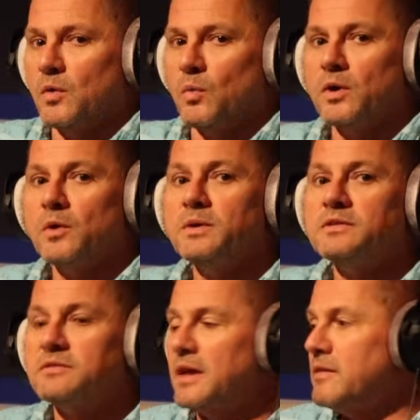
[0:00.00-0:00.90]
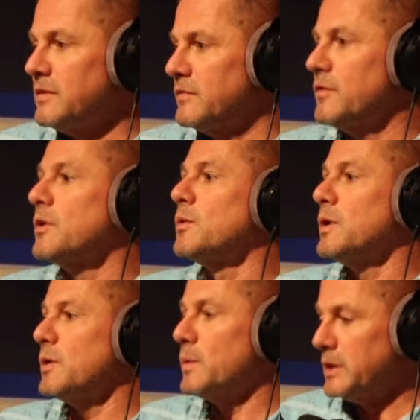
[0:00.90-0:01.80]
what are we saving for? Or
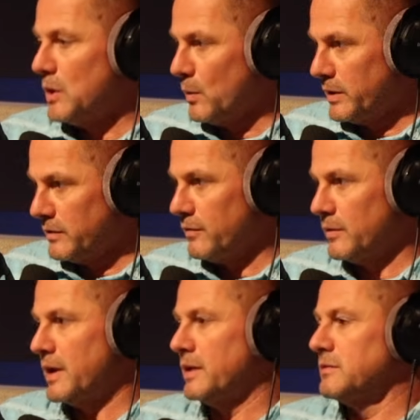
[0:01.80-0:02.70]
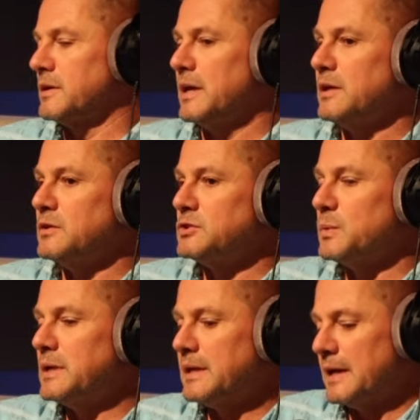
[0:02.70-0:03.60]
where are we going for that? It's like, hey,
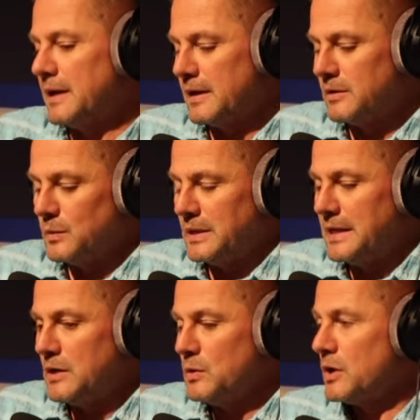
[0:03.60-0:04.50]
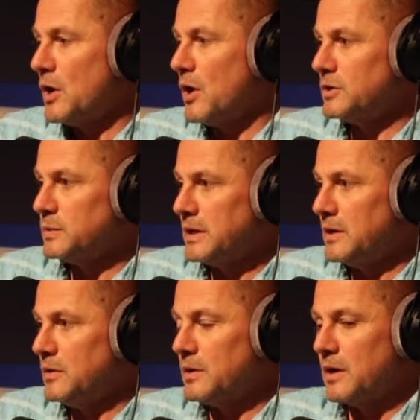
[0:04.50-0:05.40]
do we need a new car? Should we
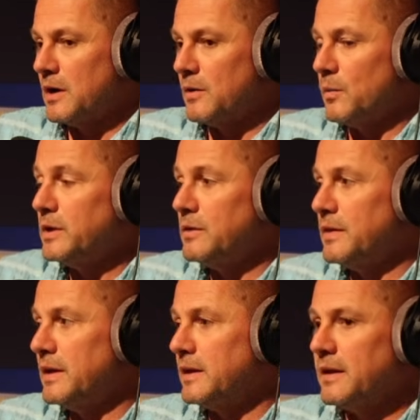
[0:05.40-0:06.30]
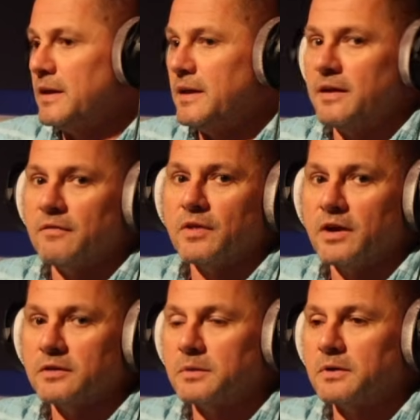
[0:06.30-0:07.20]
get a new car? What do you think? If the
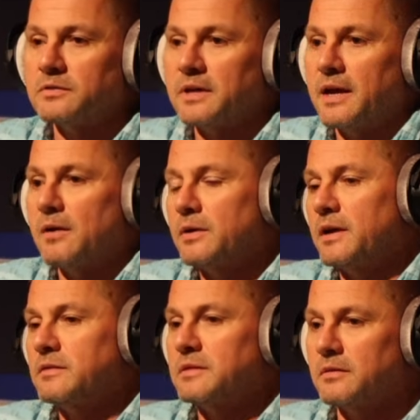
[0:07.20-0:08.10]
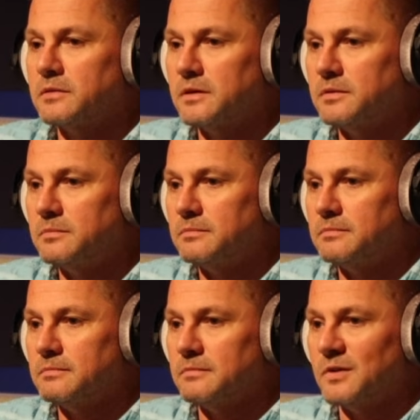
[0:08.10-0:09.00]
husband goes, yeah, okay, sounds good.
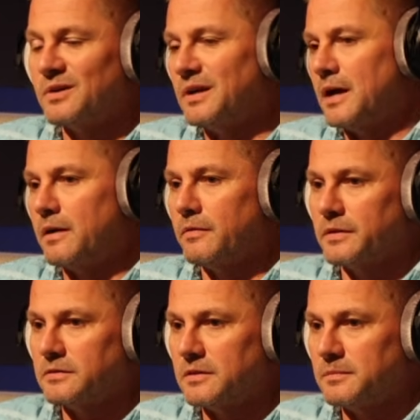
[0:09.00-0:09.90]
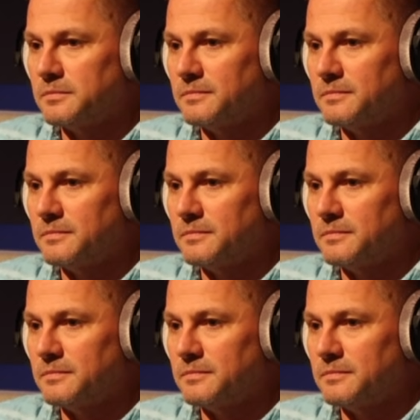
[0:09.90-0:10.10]
Or no, I don't think so.